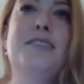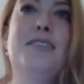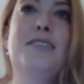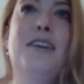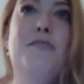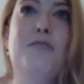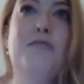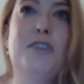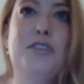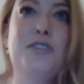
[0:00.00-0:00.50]
he does
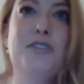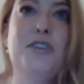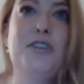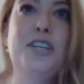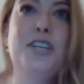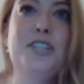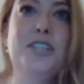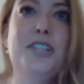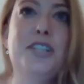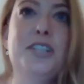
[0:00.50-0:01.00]
get
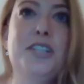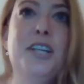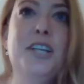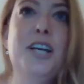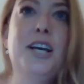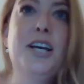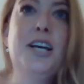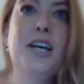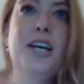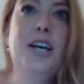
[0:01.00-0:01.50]
frustration
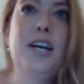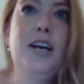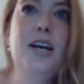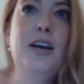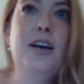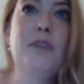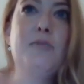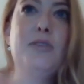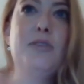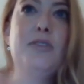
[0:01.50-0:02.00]

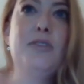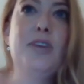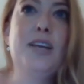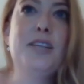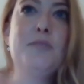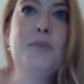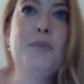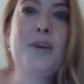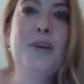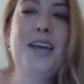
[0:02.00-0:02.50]
with
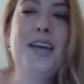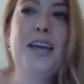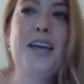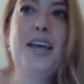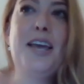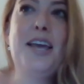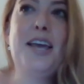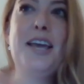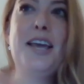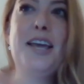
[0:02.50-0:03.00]
things, but
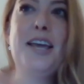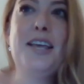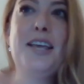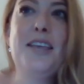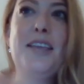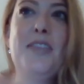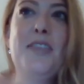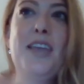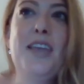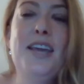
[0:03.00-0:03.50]

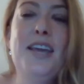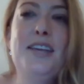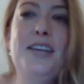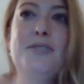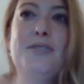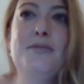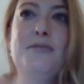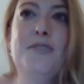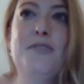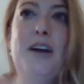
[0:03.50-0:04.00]

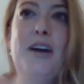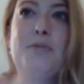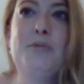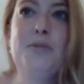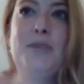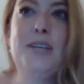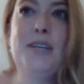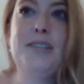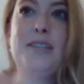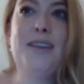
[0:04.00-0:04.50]
he's sort of come
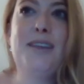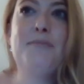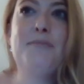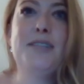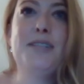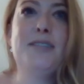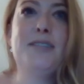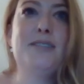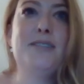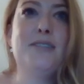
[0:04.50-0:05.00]
to an
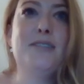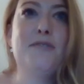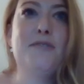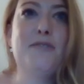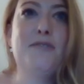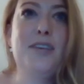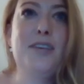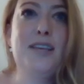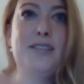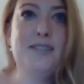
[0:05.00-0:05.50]
acceptance
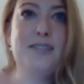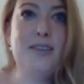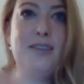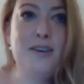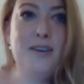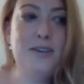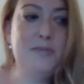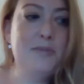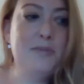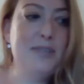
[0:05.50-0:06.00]
of his
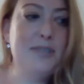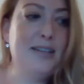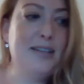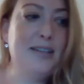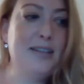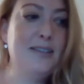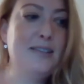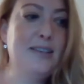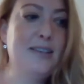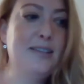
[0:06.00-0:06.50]

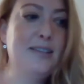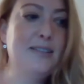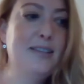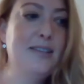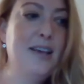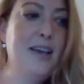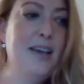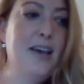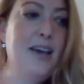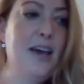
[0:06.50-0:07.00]

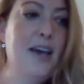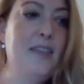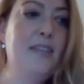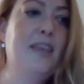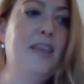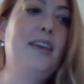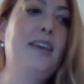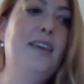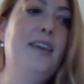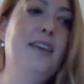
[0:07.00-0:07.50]
circumstances,
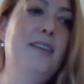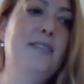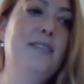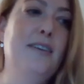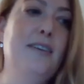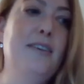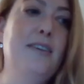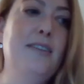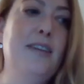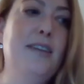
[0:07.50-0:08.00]
and that he's
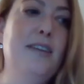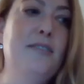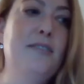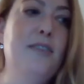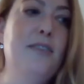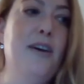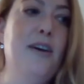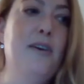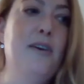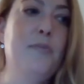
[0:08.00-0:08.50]

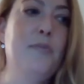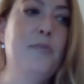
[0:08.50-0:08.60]
learning,